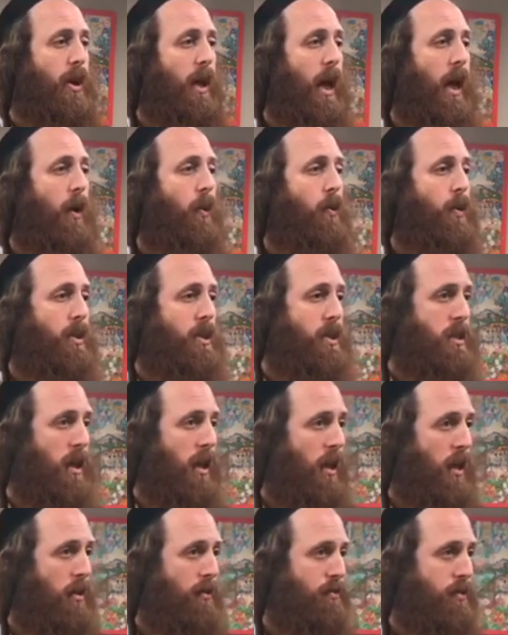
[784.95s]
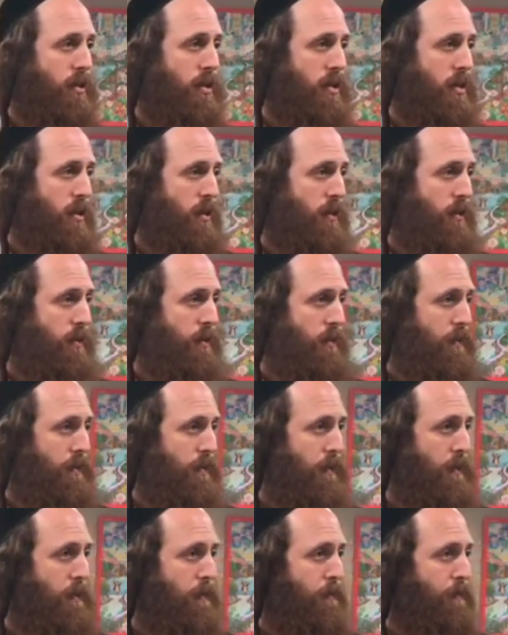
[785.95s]
on ourselves.
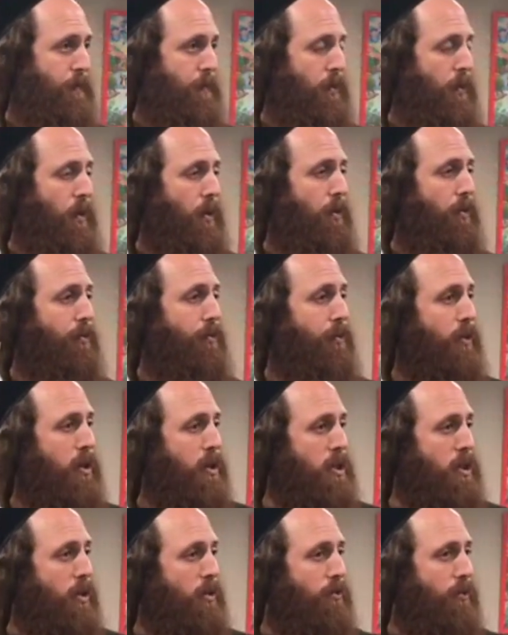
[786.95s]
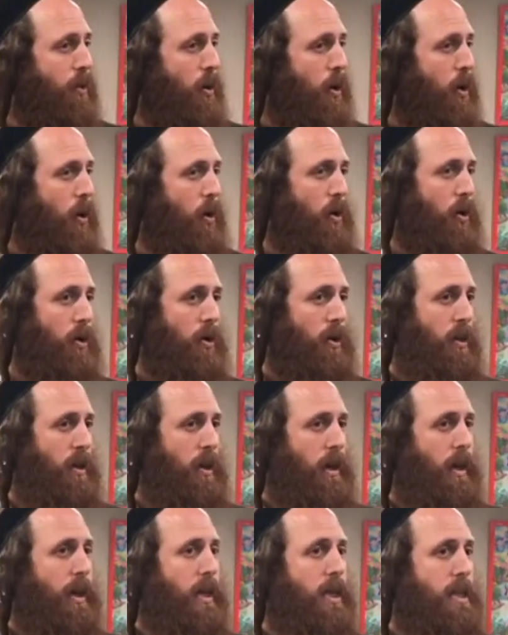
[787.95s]
First of all
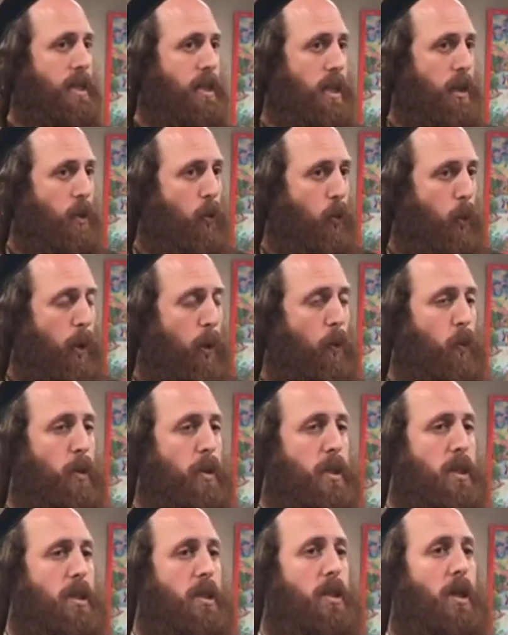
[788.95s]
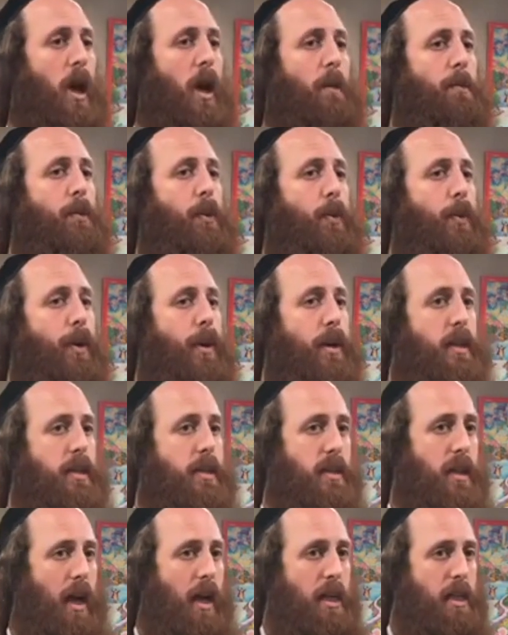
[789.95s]
is that we will stop
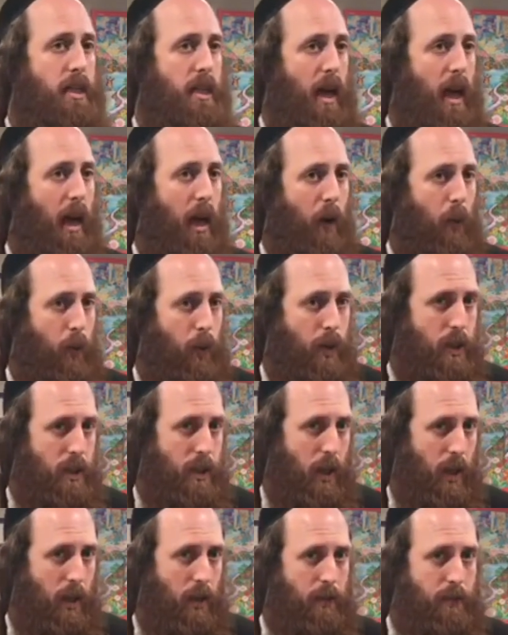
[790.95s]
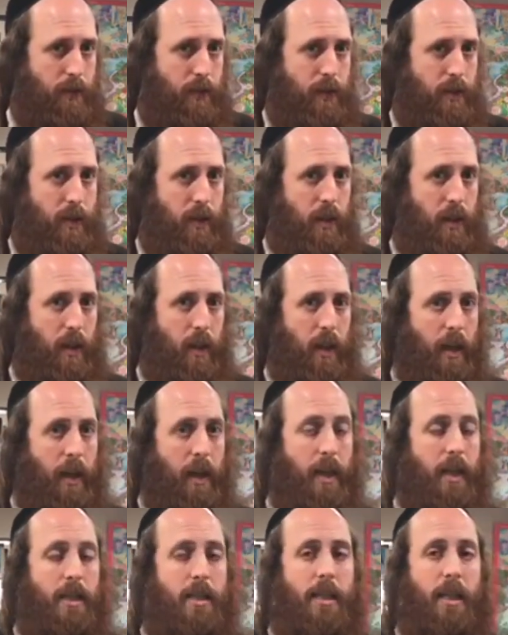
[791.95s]
criticizing ourselves.
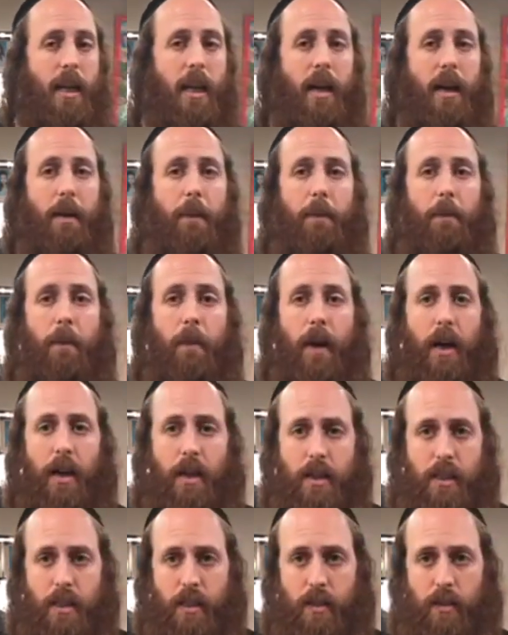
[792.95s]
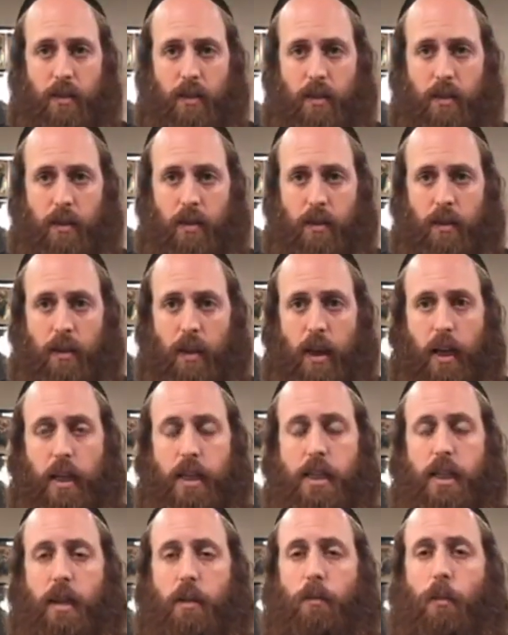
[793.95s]
It's a must.
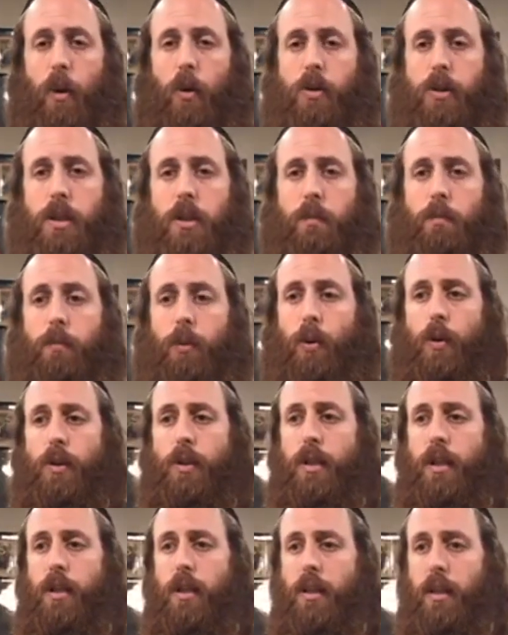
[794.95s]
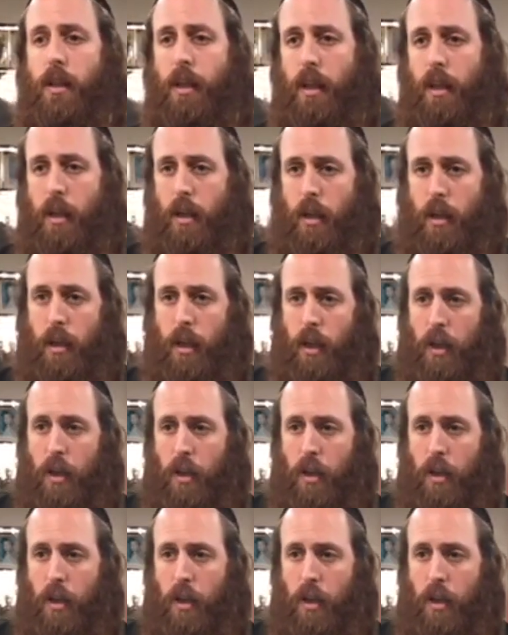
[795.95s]
It's the most important thing,